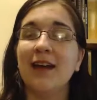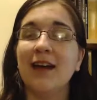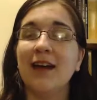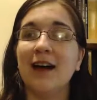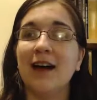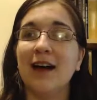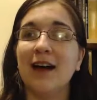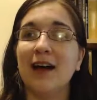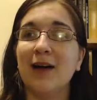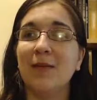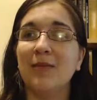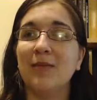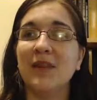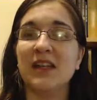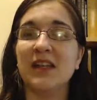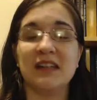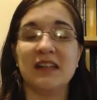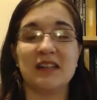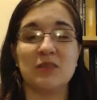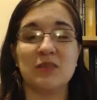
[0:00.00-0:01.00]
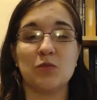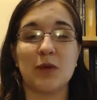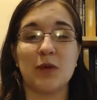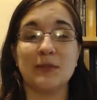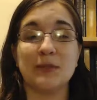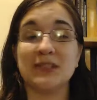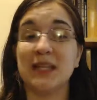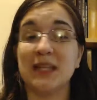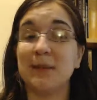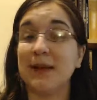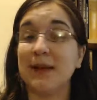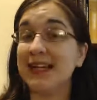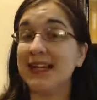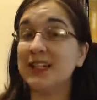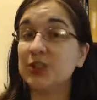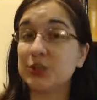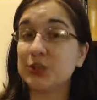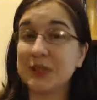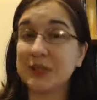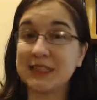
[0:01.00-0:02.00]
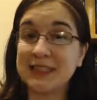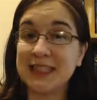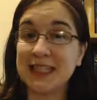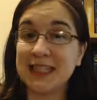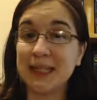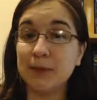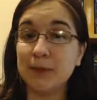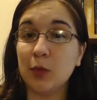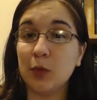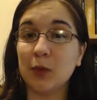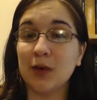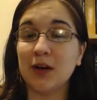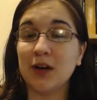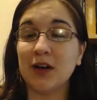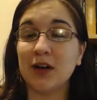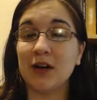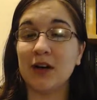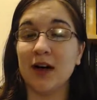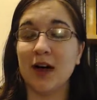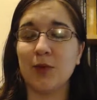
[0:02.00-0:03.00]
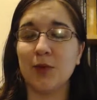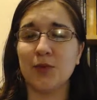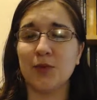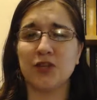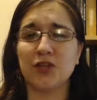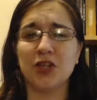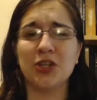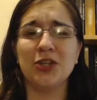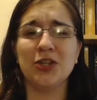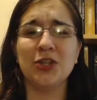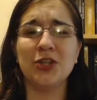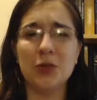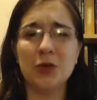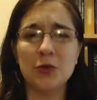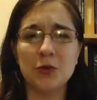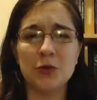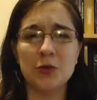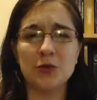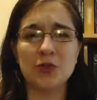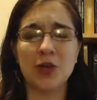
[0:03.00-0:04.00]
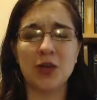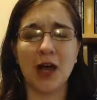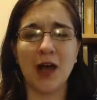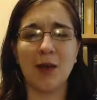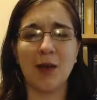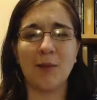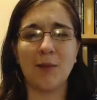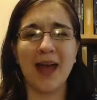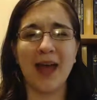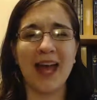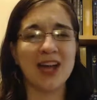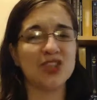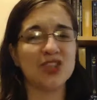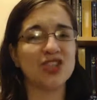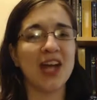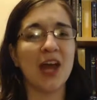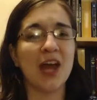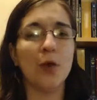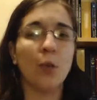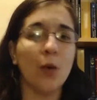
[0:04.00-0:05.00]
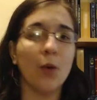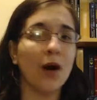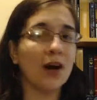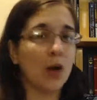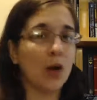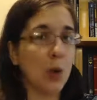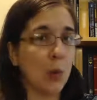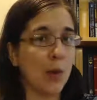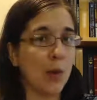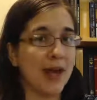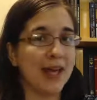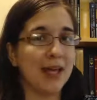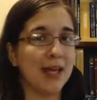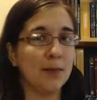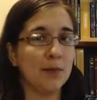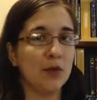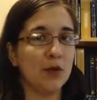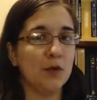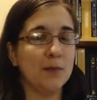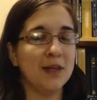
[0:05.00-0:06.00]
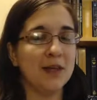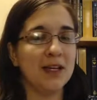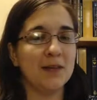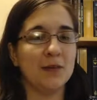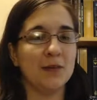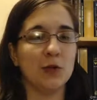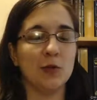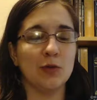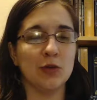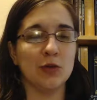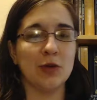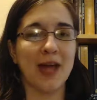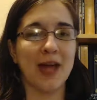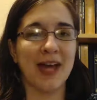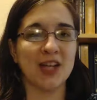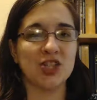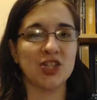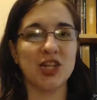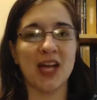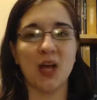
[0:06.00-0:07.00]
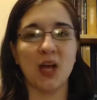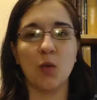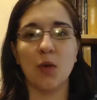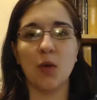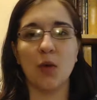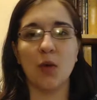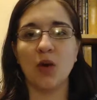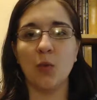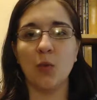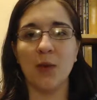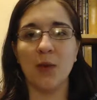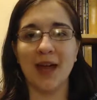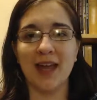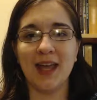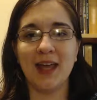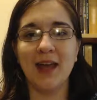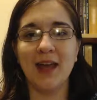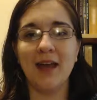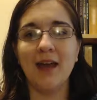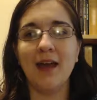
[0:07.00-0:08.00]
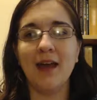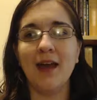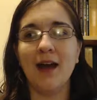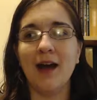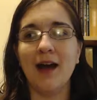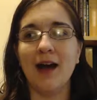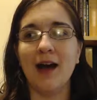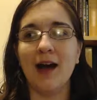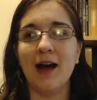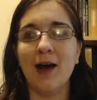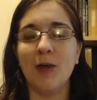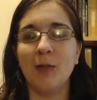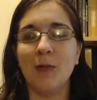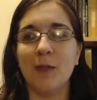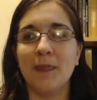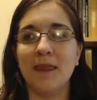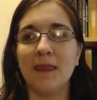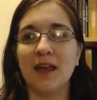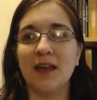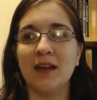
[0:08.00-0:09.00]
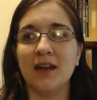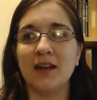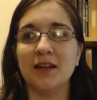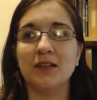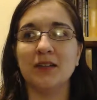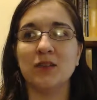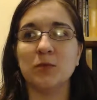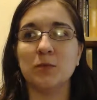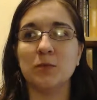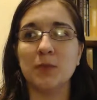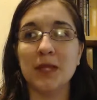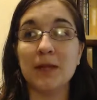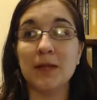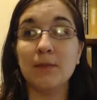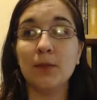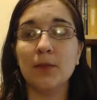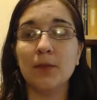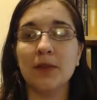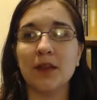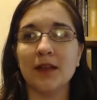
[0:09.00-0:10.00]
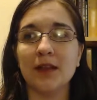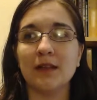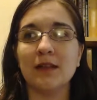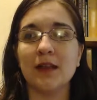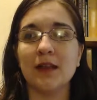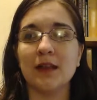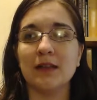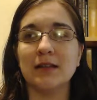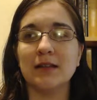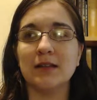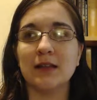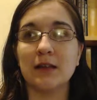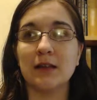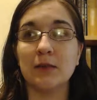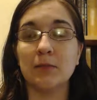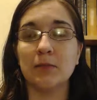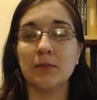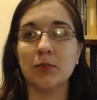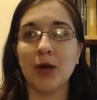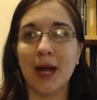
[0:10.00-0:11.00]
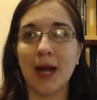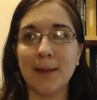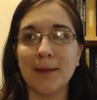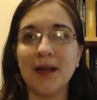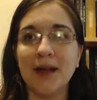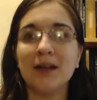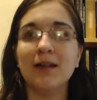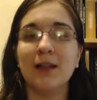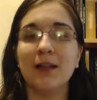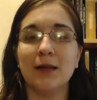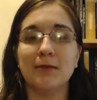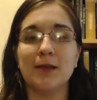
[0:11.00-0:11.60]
It doesn't represent my interests anymore. There's a huge hashtag walk away movement. If you do hashtag walk away, that is people, it's primarily